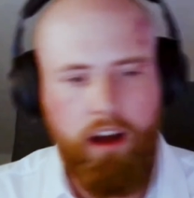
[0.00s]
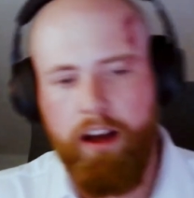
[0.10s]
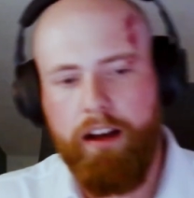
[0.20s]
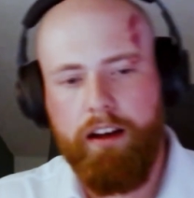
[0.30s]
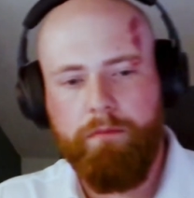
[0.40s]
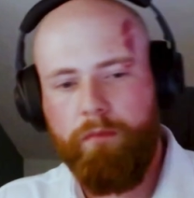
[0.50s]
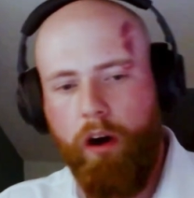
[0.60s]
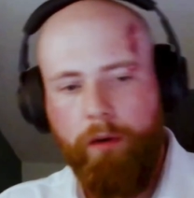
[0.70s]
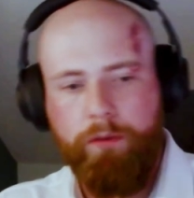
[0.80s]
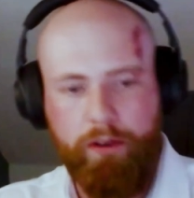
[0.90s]

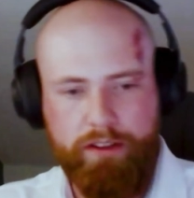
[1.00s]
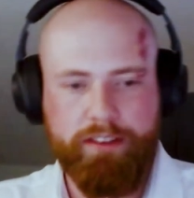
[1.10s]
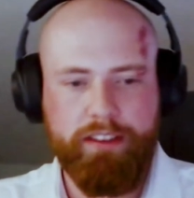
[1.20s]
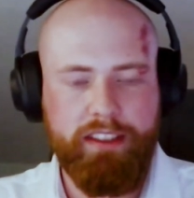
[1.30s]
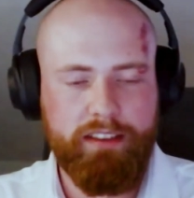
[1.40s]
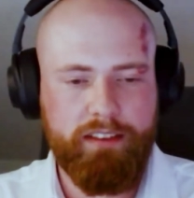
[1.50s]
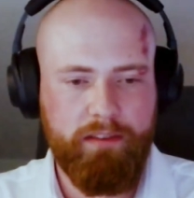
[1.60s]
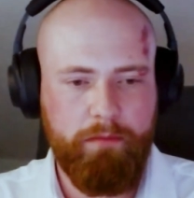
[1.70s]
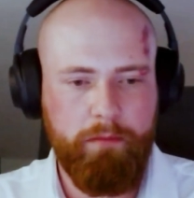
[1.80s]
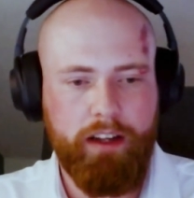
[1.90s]
Of course you need it,
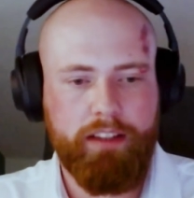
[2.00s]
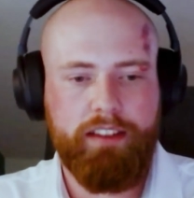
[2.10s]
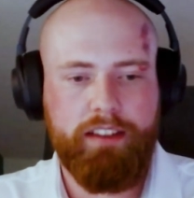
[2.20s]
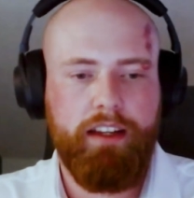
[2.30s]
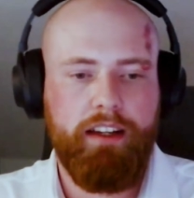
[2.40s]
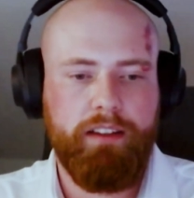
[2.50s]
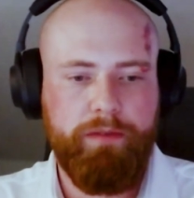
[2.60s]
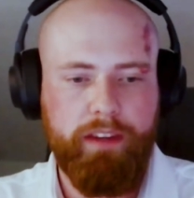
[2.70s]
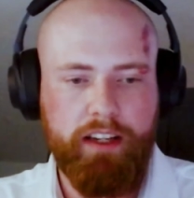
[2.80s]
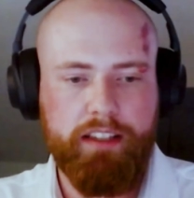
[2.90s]
but the
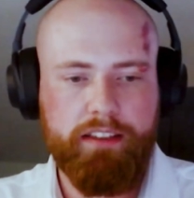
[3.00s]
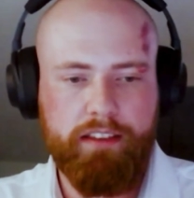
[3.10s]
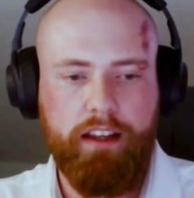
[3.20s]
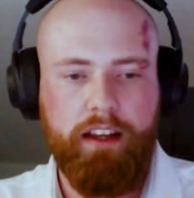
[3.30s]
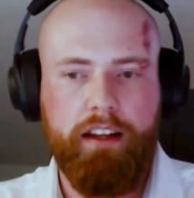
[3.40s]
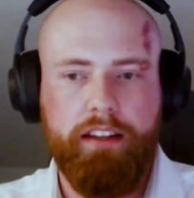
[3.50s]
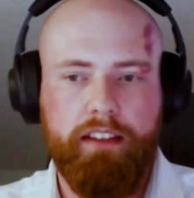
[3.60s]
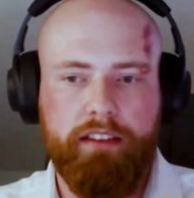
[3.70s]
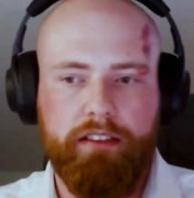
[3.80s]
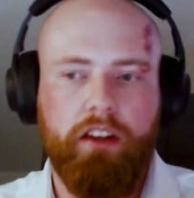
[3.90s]
thing is
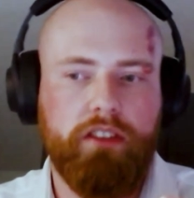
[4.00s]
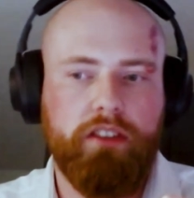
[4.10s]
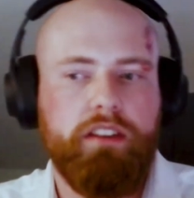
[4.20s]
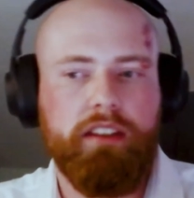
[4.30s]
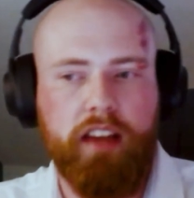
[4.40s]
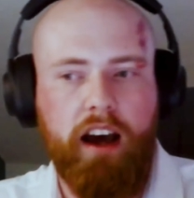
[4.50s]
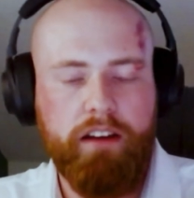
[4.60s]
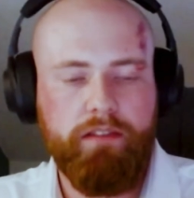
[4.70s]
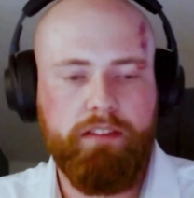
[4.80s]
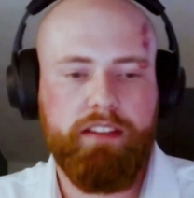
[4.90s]
that the
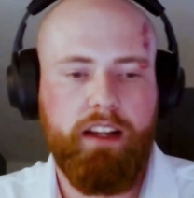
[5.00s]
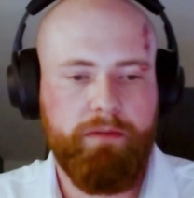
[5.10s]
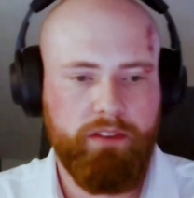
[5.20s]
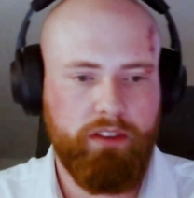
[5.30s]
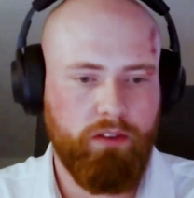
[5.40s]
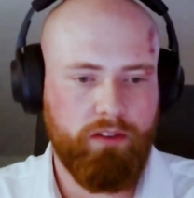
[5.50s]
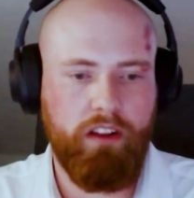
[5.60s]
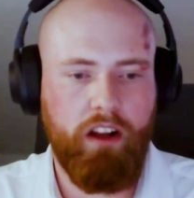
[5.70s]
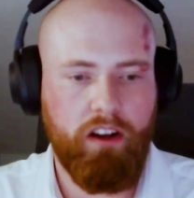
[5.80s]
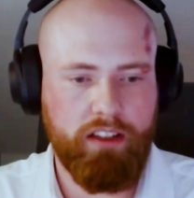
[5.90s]
hardware itself, you don't
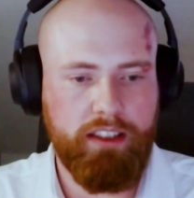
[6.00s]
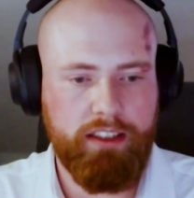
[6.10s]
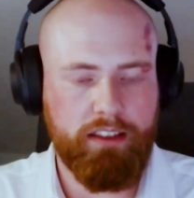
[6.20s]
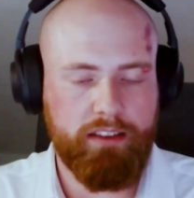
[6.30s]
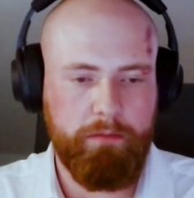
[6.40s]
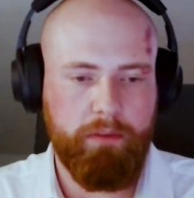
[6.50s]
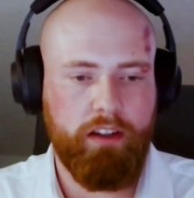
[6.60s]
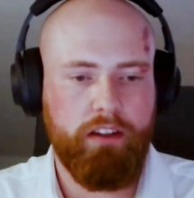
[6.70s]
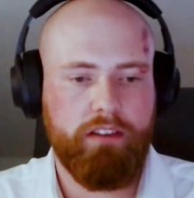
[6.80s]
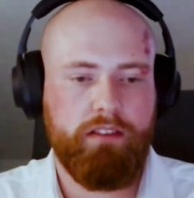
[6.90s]
longer need it,
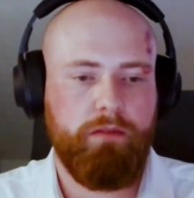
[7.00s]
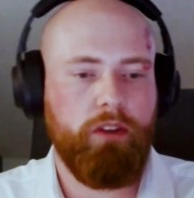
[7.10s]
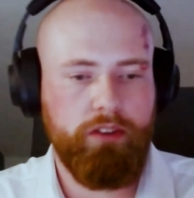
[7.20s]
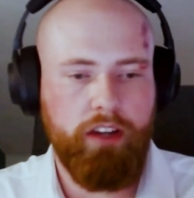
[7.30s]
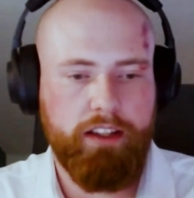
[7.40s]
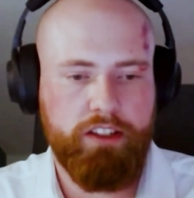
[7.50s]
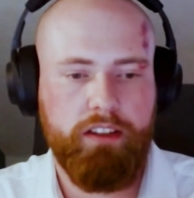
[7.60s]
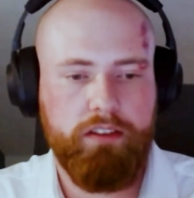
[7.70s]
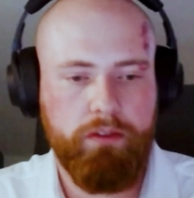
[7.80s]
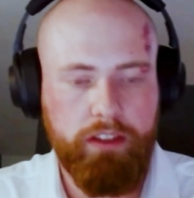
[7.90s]
because what you're
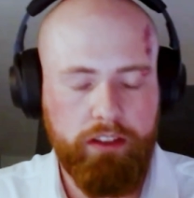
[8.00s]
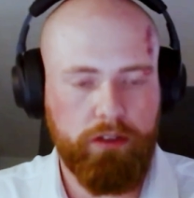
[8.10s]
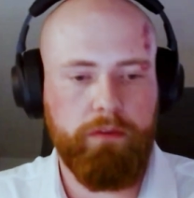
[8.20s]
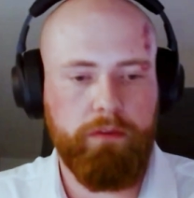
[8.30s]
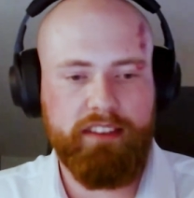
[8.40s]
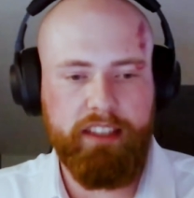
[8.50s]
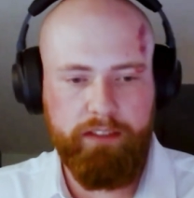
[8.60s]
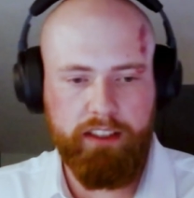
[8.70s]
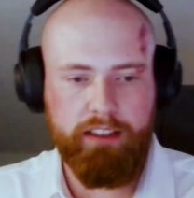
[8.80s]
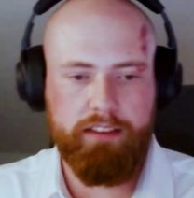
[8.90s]
actually doing, you're
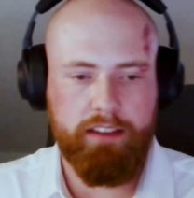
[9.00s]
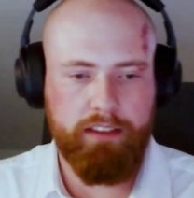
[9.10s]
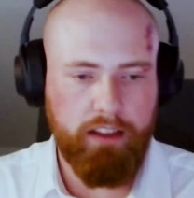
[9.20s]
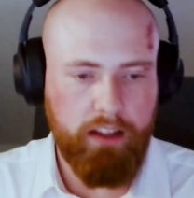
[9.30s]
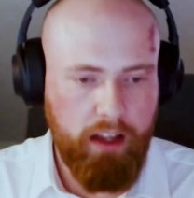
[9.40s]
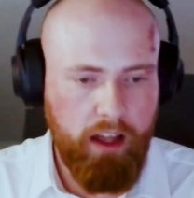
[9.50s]
receiving the signal.